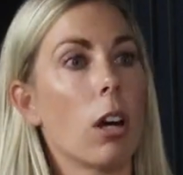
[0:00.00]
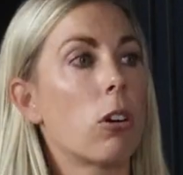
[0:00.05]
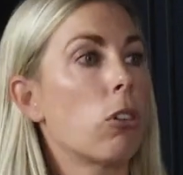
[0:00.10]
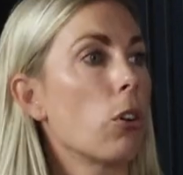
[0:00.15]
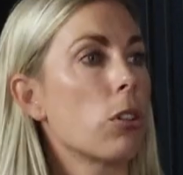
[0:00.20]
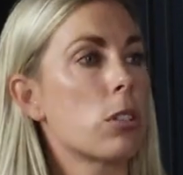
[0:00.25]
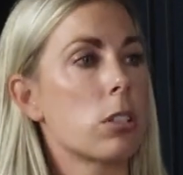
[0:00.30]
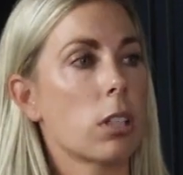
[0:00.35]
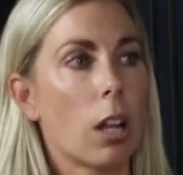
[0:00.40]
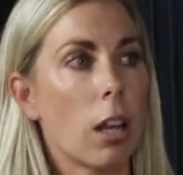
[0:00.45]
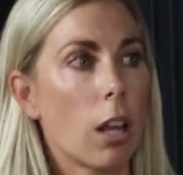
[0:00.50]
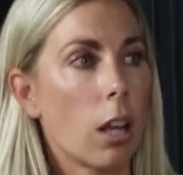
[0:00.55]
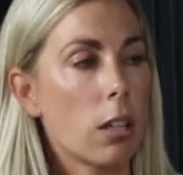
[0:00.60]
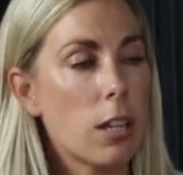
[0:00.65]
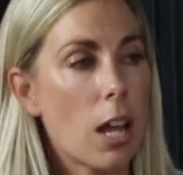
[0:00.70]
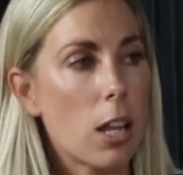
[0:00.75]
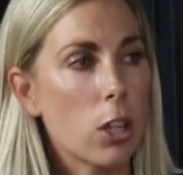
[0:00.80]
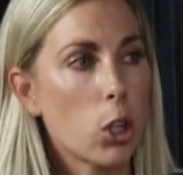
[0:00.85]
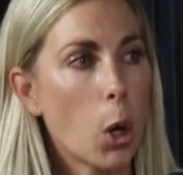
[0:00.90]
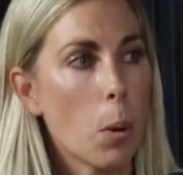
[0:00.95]
across the
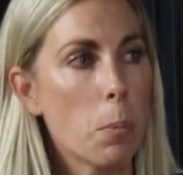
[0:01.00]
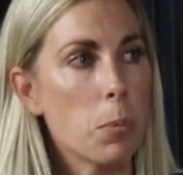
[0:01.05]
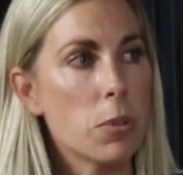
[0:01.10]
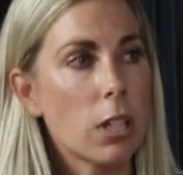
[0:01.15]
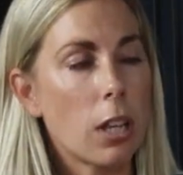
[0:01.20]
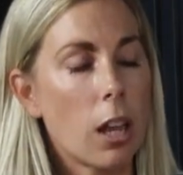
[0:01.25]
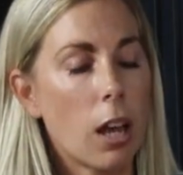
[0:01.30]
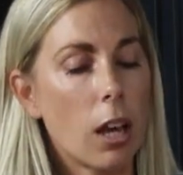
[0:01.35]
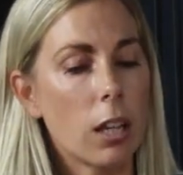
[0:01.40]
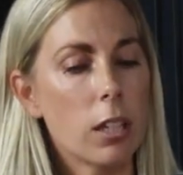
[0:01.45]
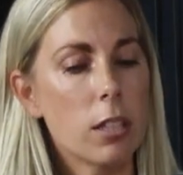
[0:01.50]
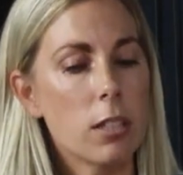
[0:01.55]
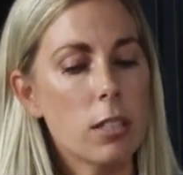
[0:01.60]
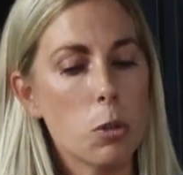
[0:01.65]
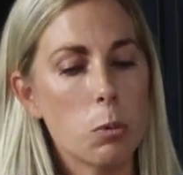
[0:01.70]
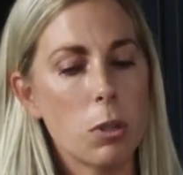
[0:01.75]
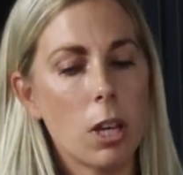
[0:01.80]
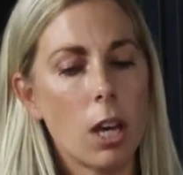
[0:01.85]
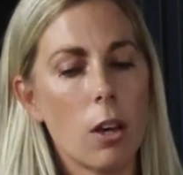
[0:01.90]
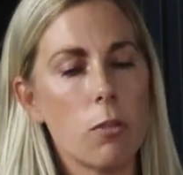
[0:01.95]
telecoms clients.
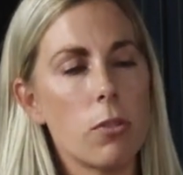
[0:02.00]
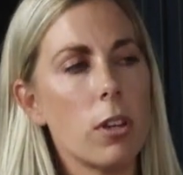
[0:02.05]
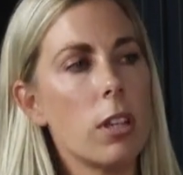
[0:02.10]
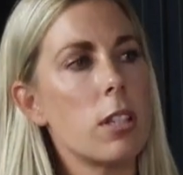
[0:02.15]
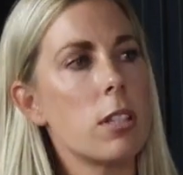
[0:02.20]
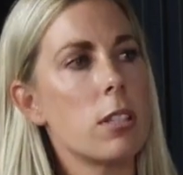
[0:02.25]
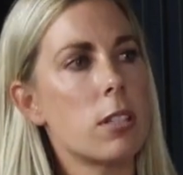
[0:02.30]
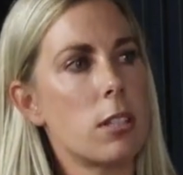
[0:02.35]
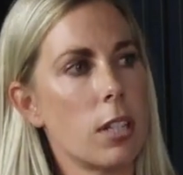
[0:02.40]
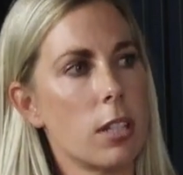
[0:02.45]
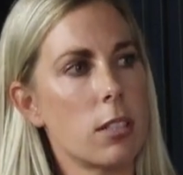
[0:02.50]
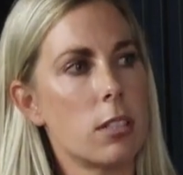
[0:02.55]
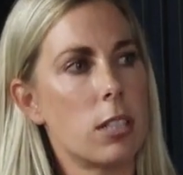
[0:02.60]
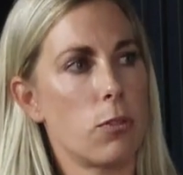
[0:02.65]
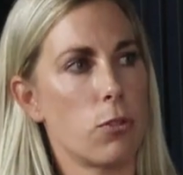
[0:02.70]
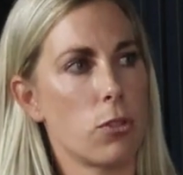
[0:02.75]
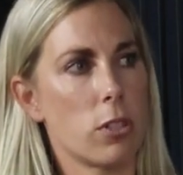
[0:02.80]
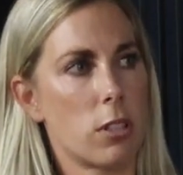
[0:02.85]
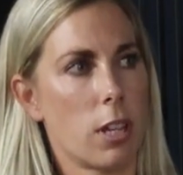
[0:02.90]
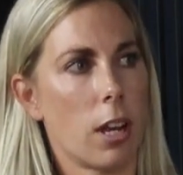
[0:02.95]
So we have 6
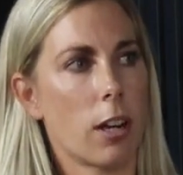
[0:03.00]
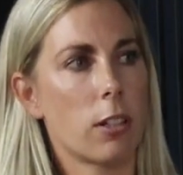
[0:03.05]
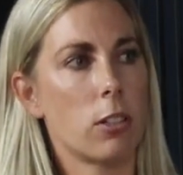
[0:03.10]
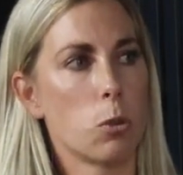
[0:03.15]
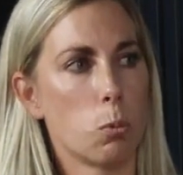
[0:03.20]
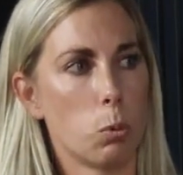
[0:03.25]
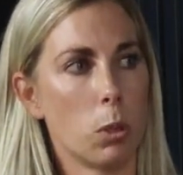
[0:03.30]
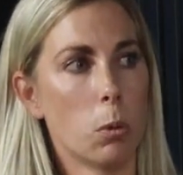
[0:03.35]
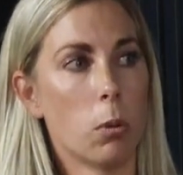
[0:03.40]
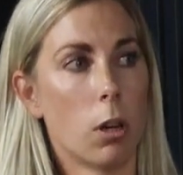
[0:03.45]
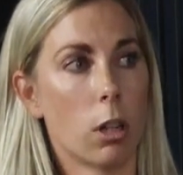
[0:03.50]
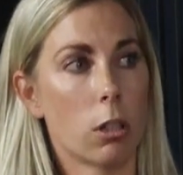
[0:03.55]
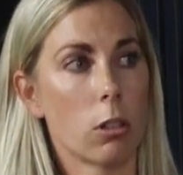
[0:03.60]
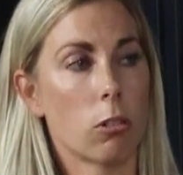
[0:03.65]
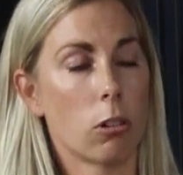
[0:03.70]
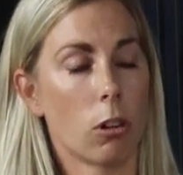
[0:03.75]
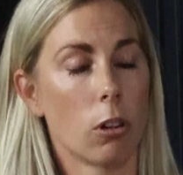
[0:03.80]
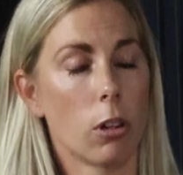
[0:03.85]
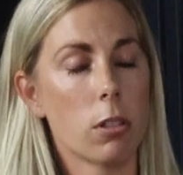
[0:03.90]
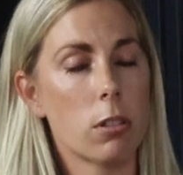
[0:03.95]
different sectors we work
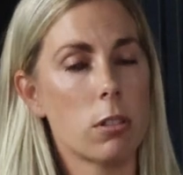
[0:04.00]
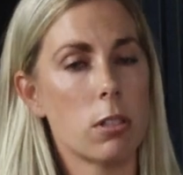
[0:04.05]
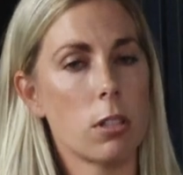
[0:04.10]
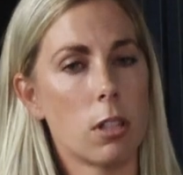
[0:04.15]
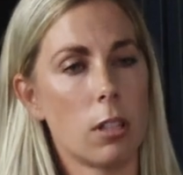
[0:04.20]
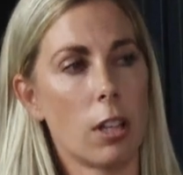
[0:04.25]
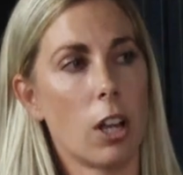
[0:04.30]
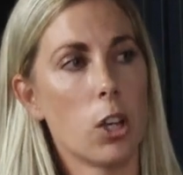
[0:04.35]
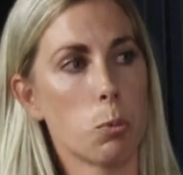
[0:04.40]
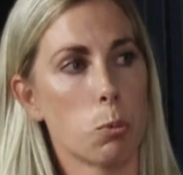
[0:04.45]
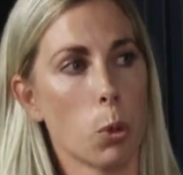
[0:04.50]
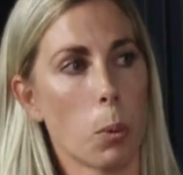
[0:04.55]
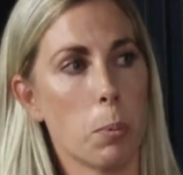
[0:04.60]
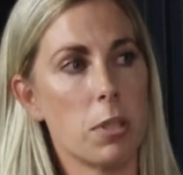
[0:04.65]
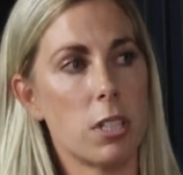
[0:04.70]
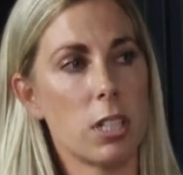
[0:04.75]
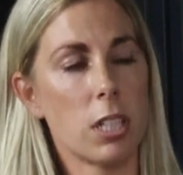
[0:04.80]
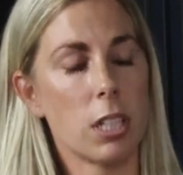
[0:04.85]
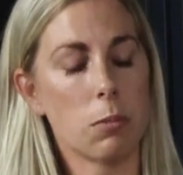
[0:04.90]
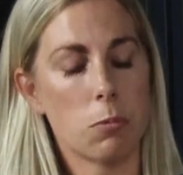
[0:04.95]
across in land and
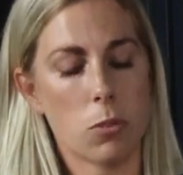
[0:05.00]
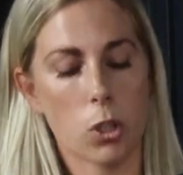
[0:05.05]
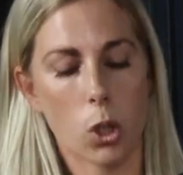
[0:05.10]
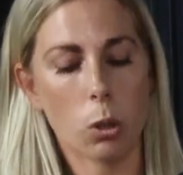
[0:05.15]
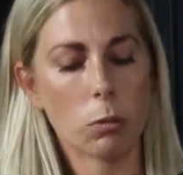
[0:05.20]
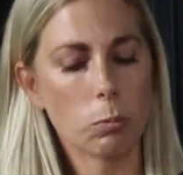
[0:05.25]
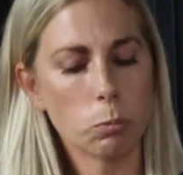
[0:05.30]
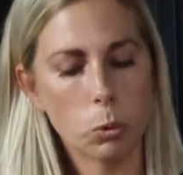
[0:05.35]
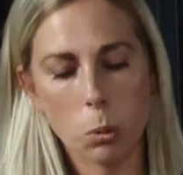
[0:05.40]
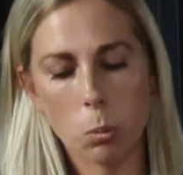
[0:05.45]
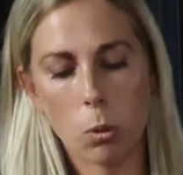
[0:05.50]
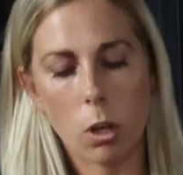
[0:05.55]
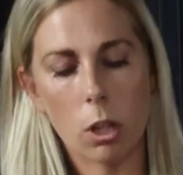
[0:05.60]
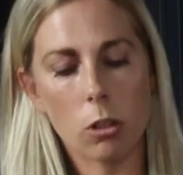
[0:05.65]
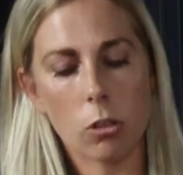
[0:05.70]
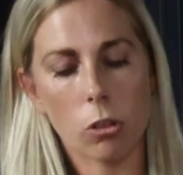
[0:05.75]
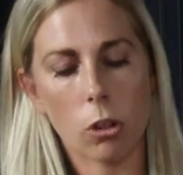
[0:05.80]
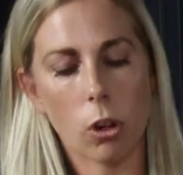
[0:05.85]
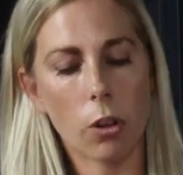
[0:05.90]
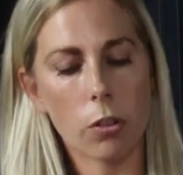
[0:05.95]
property. So we work
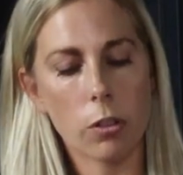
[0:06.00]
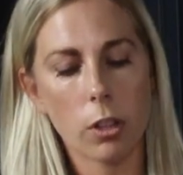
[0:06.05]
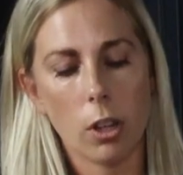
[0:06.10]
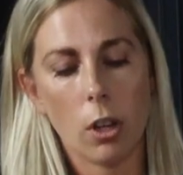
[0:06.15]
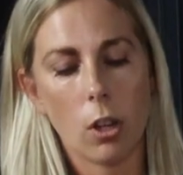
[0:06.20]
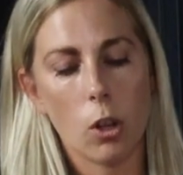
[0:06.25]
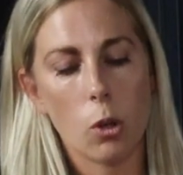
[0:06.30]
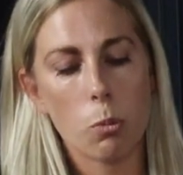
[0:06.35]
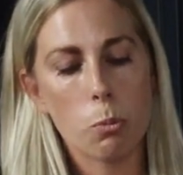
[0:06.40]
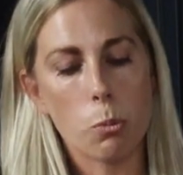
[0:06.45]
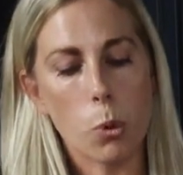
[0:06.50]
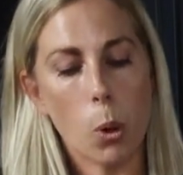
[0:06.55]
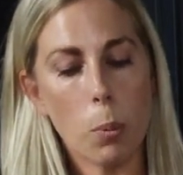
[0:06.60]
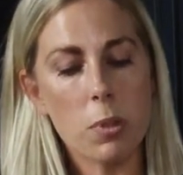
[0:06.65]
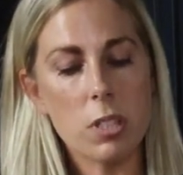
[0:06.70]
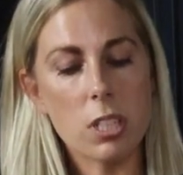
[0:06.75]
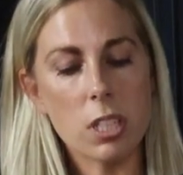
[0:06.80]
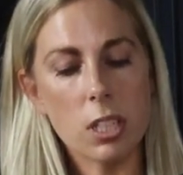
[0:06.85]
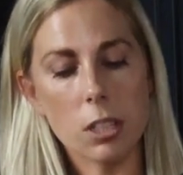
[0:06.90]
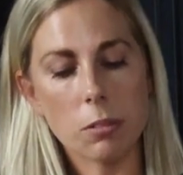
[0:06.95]
across
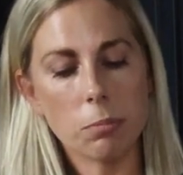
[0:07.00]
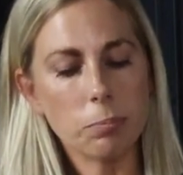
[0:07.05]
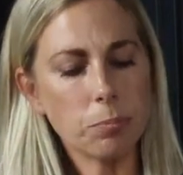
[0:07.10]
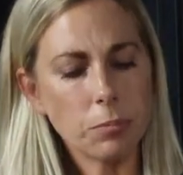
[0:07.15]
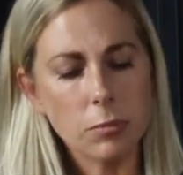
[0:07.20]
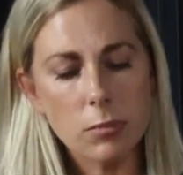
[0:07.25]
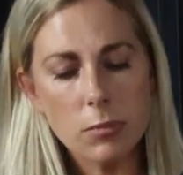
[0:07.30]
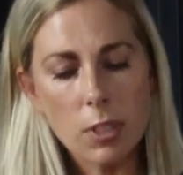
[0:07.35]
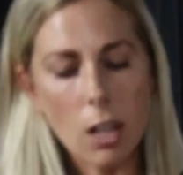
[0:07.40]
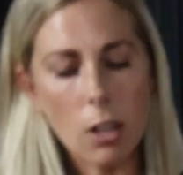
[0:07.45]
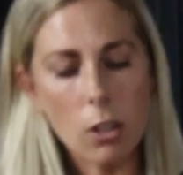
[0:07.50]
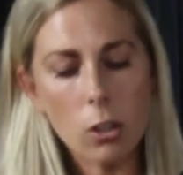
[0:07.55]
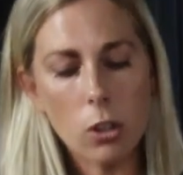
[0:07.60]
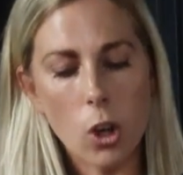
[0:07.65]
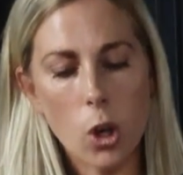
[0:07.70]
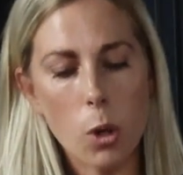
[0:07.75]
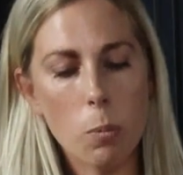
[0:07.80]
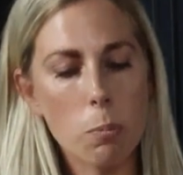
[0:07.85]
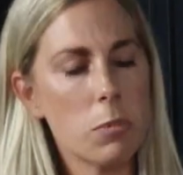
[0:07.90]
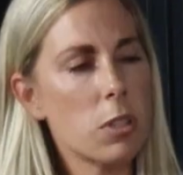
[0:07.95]
property,
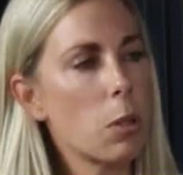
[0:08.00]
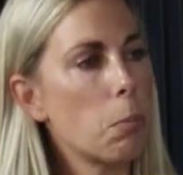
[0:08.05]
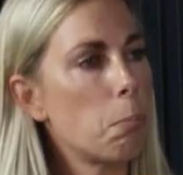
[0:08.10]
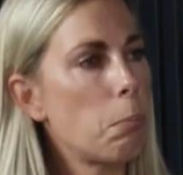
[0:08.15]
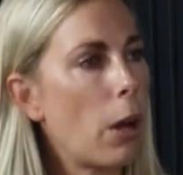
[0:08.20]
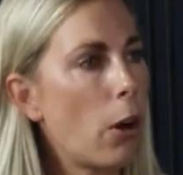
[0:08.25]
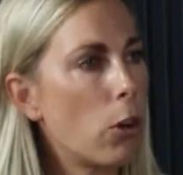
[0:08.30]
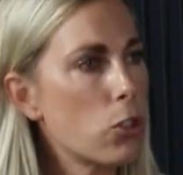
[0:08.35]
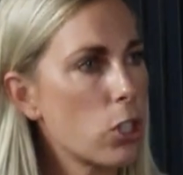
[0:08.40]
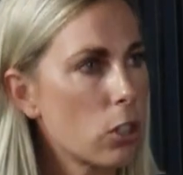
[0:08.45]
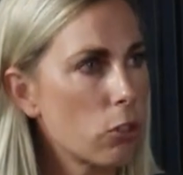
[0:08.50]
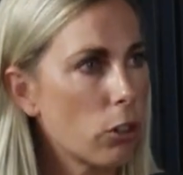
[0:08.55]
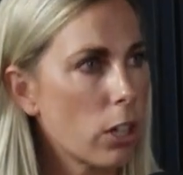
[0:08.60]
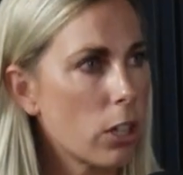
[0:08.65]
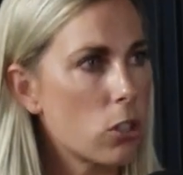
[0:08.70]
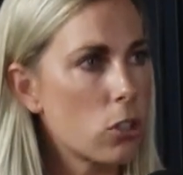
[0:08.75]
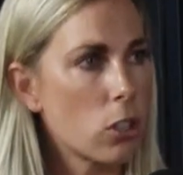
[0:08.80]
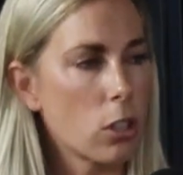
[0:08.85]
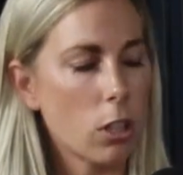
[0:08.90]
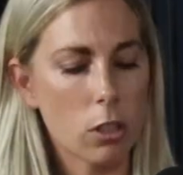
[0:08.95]
telecoms, power
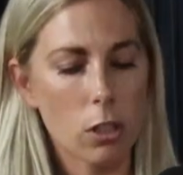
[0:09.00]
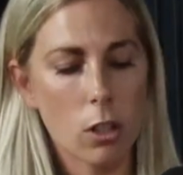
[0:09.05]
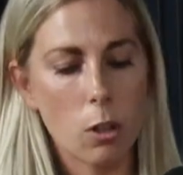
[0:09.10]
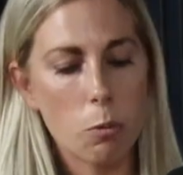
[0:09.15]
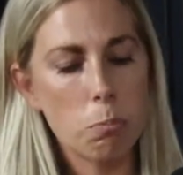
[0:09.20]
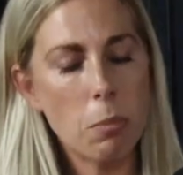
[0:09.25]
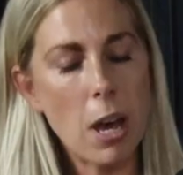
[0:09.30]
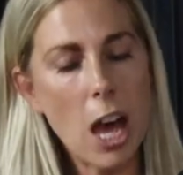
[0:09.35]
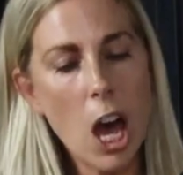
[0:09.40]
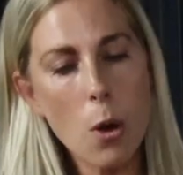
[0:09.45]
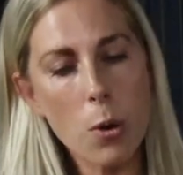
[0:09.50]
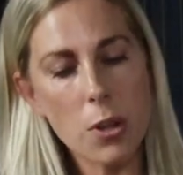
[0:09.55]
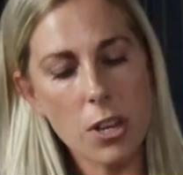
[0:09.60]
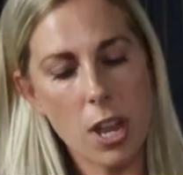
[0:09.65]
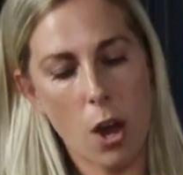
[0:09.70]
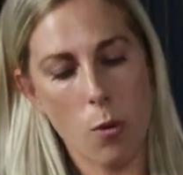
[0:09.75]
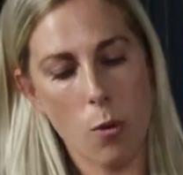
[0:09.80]
generation, power